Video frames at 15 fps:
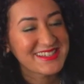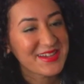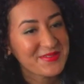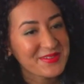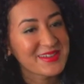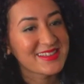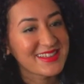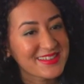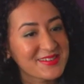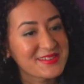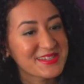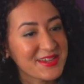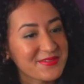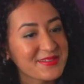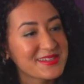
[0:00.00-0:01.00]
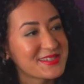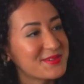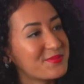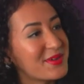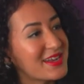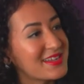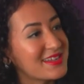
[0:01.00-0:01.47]
definitely. There's definitely some
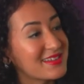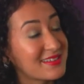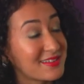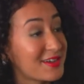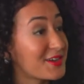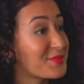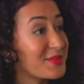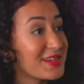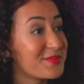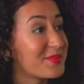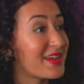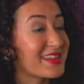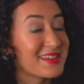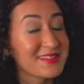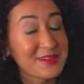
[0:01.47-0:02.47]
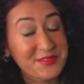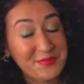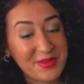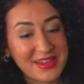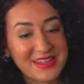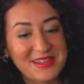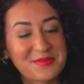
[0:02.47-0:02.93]
Betty, a lot of me and Betty, a lot of
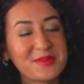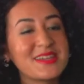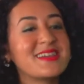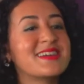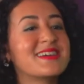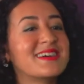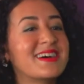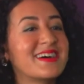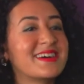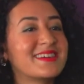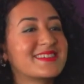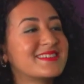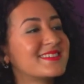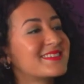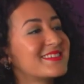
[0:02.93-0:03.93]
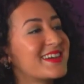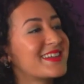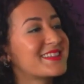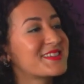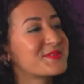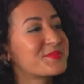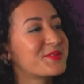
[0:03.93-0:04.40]
Betty and me uh, at
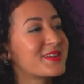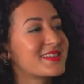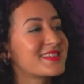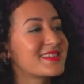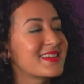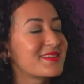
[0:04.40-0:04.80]
this point.